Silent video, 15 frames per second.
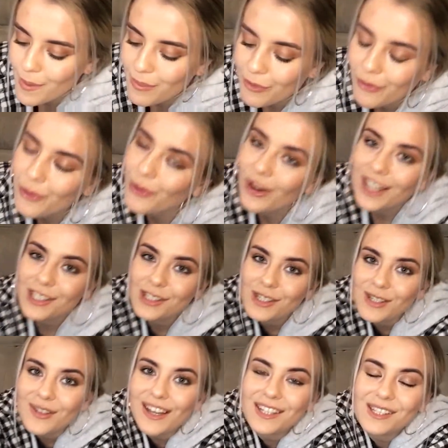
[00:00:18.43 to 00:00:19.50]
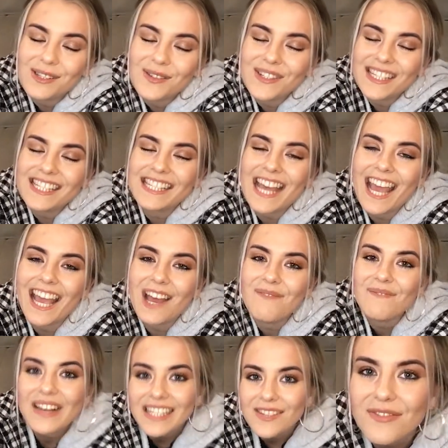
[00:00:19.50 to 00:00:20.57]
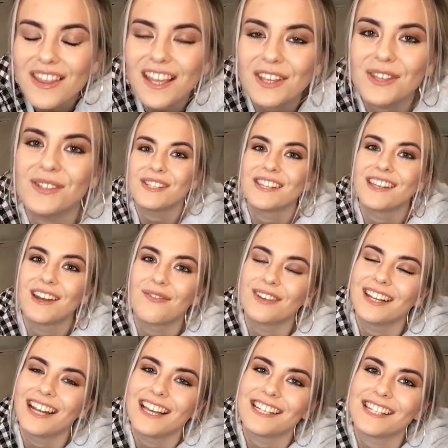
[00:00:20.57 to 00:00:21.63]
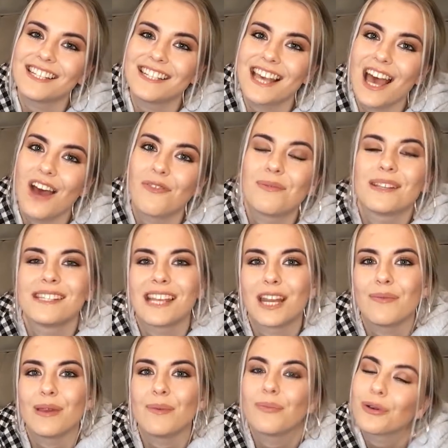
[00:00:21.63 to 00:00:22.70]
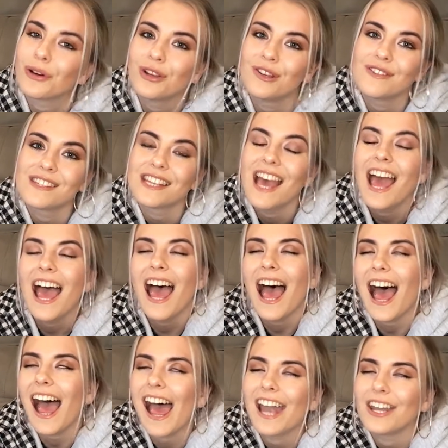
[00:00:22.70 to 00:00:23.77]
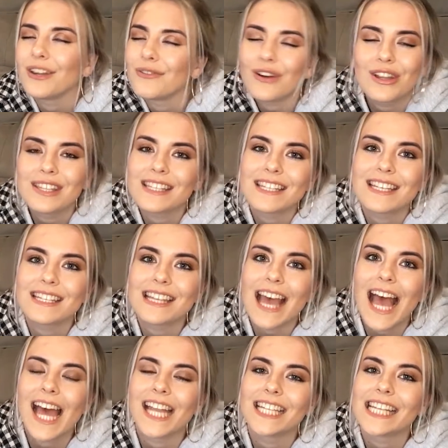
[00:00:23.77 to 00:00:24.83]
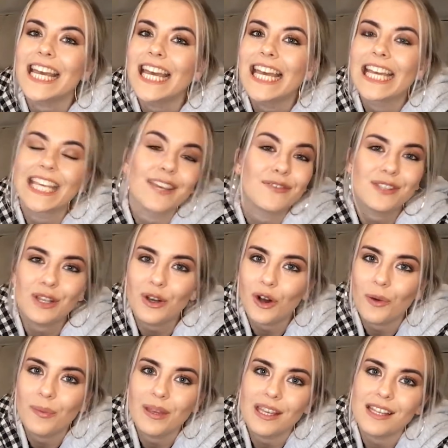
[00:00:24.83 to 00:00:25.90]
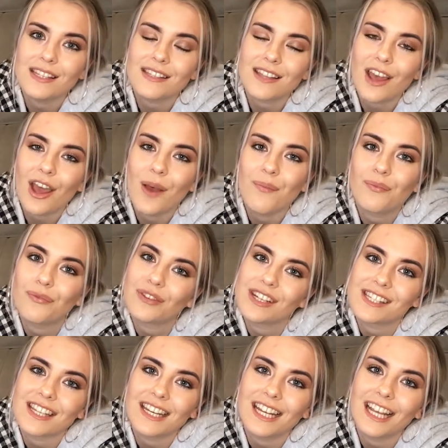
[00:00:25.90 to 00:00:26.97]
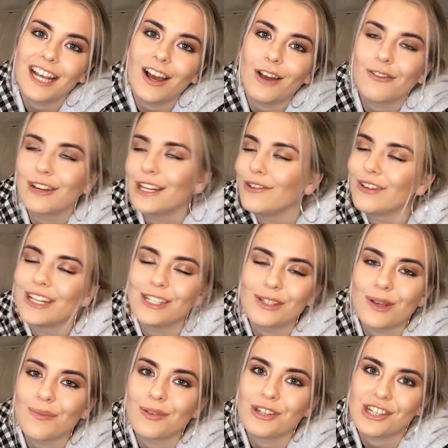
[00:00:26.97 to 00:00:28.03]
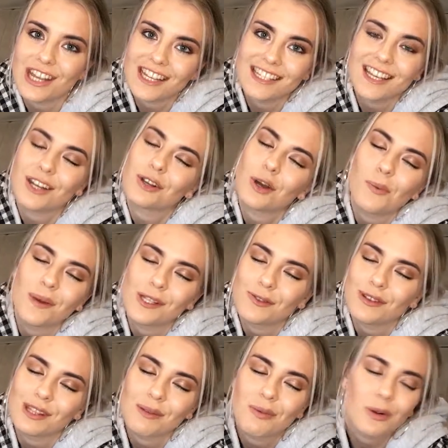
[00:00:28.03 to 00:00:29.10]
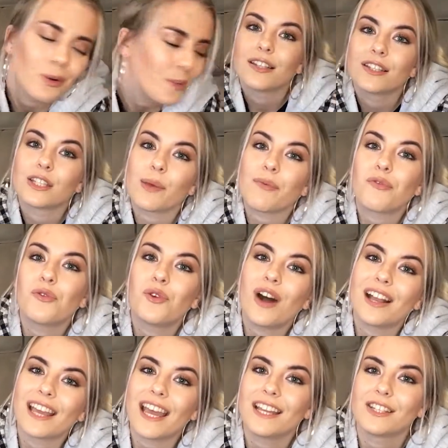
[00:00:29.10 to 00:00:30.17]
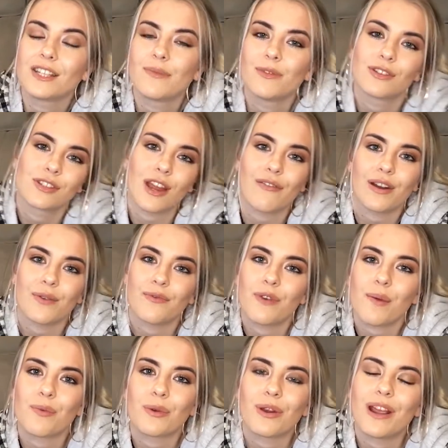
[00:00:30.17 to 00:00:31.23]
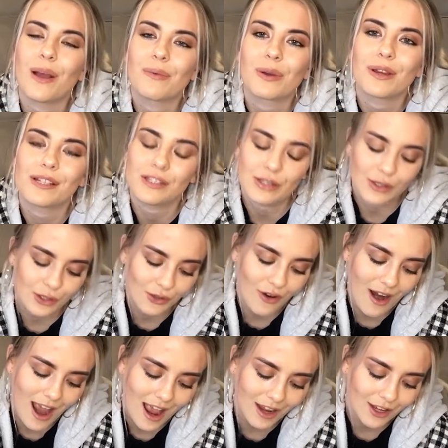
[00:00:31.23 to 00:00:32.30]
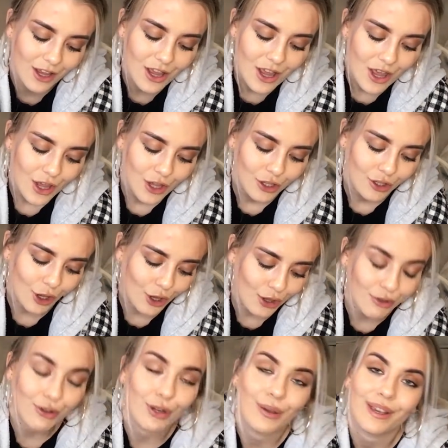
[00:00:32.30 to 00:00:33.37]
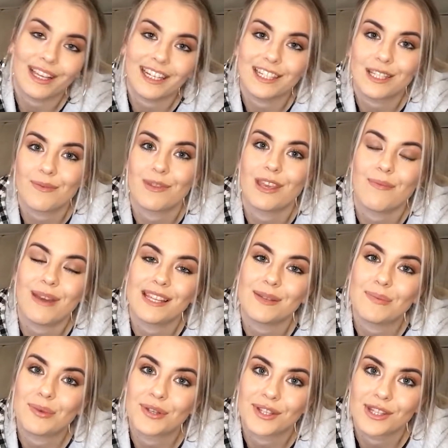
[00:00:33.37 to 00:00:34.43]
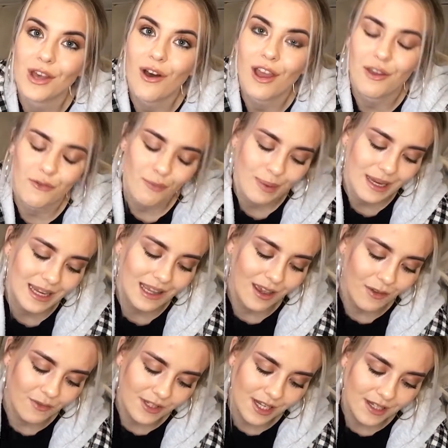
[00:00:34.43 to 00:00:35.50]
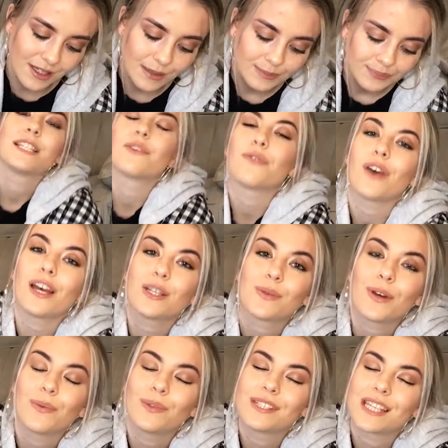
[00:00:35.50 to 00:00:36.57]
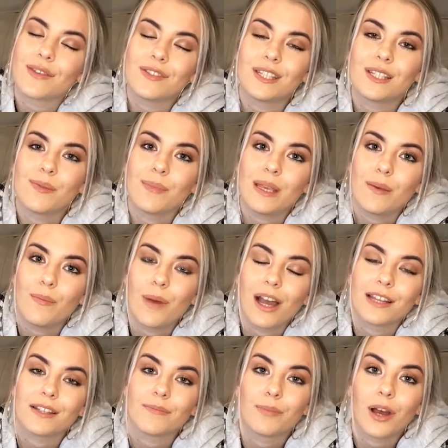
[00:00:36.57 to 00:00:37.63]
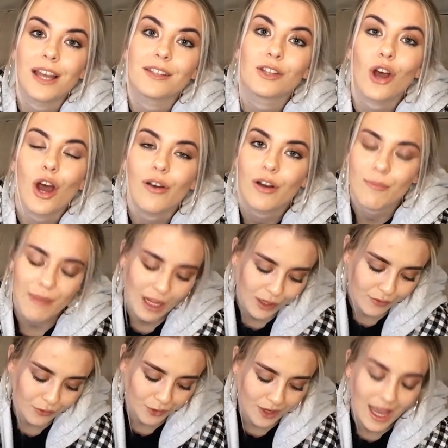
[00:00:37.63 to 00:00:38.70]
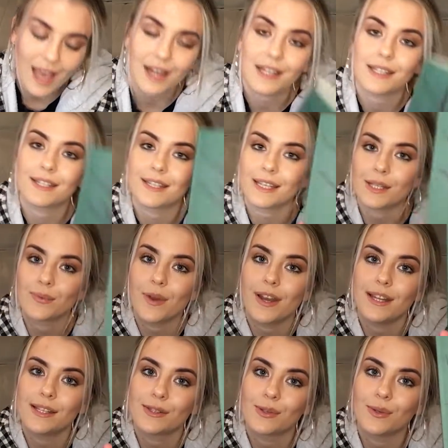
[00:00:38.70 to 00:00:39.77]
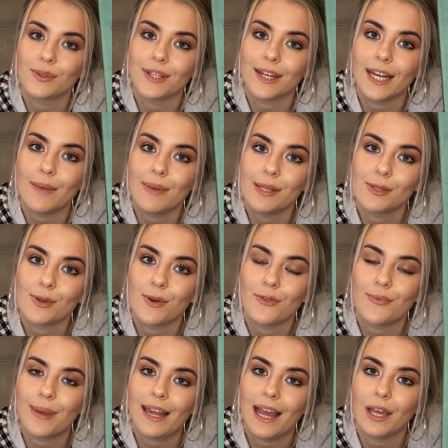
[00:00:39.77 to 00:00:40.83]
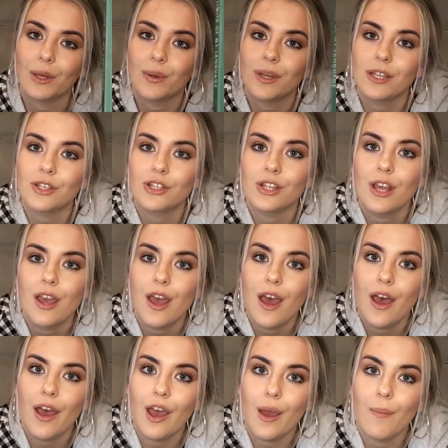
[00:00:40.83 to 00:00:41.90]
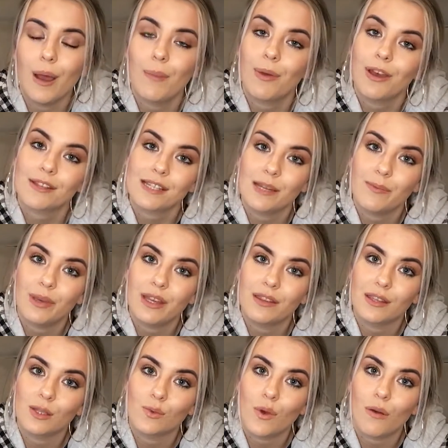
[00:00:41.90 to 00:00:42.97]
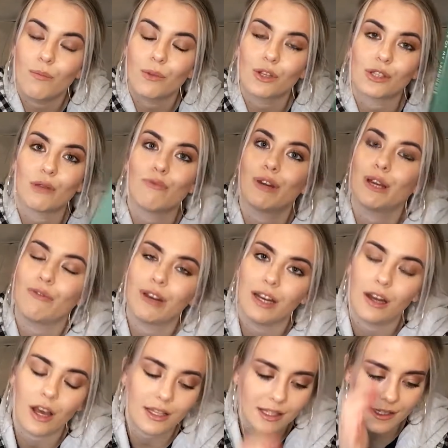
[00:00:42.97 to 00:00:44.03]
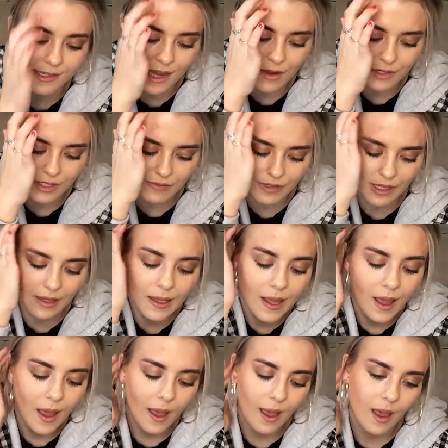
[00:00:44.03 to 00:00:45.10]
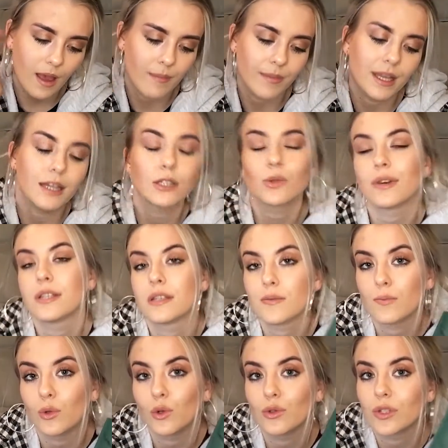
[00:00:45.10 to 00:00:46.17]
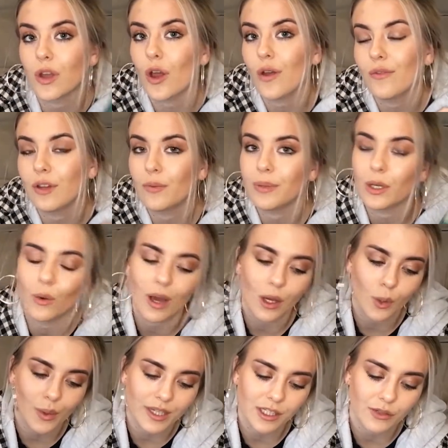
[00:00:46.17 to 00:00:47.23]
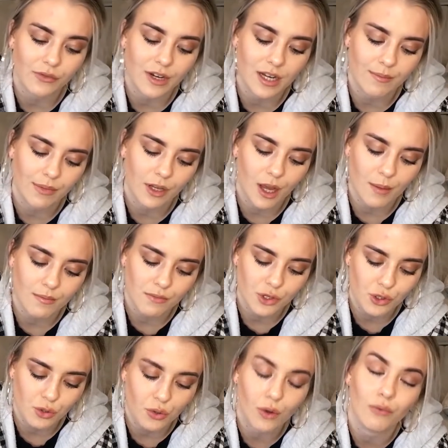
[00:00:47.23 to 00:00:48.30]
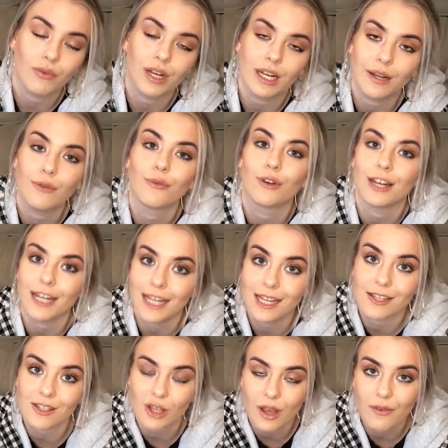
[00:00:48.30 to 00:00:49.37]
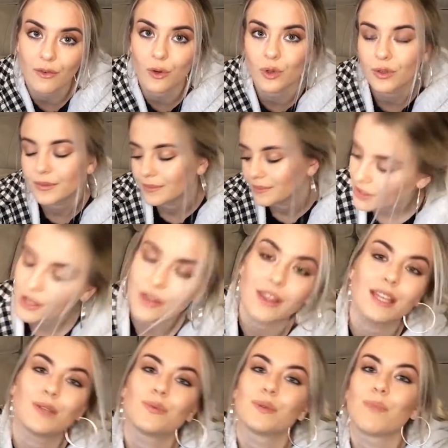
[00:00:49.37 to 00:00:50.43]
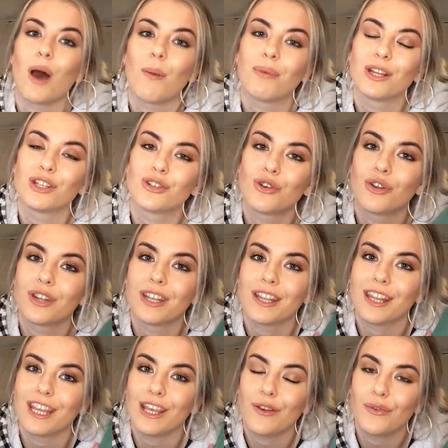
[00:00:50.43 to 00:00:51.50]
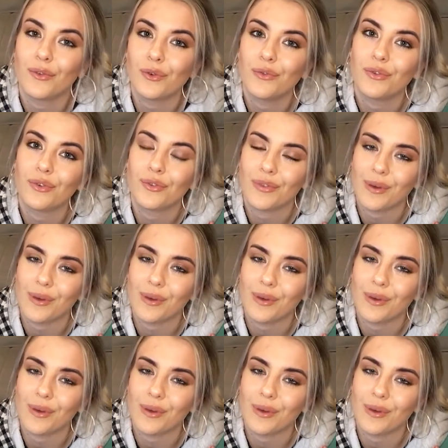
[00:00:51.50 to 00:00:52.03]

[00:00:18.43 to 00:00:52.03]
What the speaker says: Before I do, I just want to say a massive thank you to the lovely ladies that have been sending me proofs and advances and gifted copies recently. I really, really do appreciate it and I can't wait to read them all. So before I get into the books that I read in February, I'm going to try and go through quickly some of the amazing books that I've been gifted. So the first one was gifted to me by Tara McAvoy, and it's this one. It's called The Limits of My Language. I personally picked this one because I really, really like the sound of it. It looks quite small, so hopefully it'll be quite quick to read, but I'm sure really, really insightful. So this was published on the 4th of